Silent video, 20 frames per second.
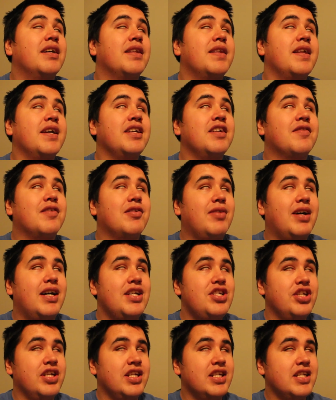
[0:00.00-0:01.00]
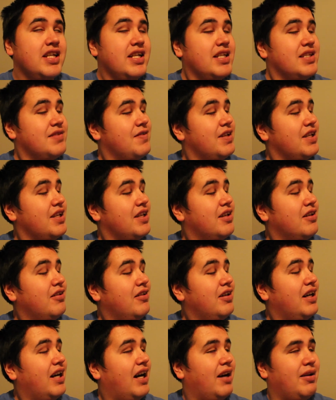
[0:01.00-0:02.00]
Thank you for watching today's
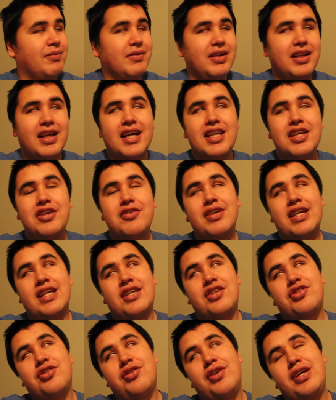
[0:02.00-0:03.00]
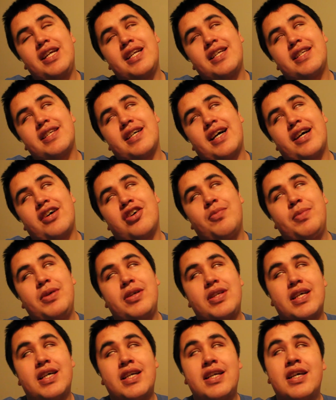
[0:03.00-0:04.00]
video. I'm glad you enjoyed it. I hope
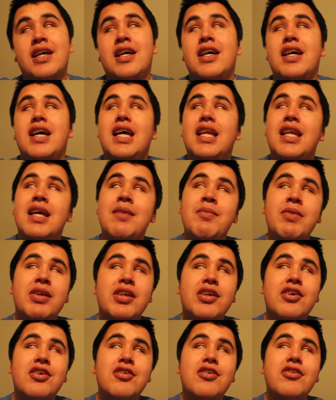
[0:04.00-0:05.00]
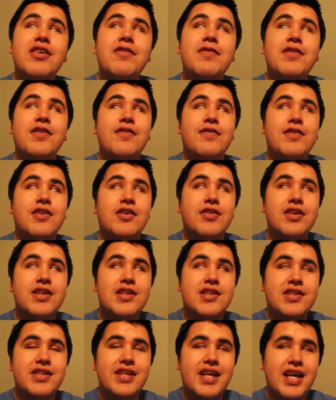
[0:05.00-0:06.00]
you did. And let me know if you've
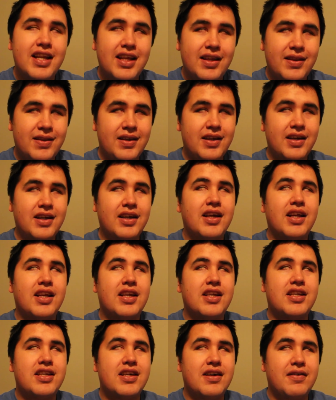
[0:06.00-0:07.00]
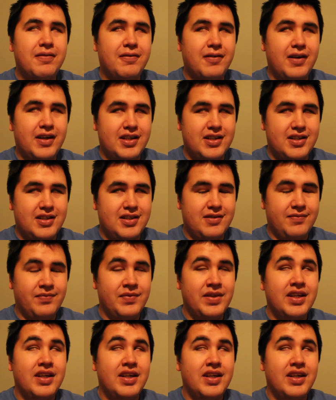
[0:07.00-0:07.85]
noticed anything different.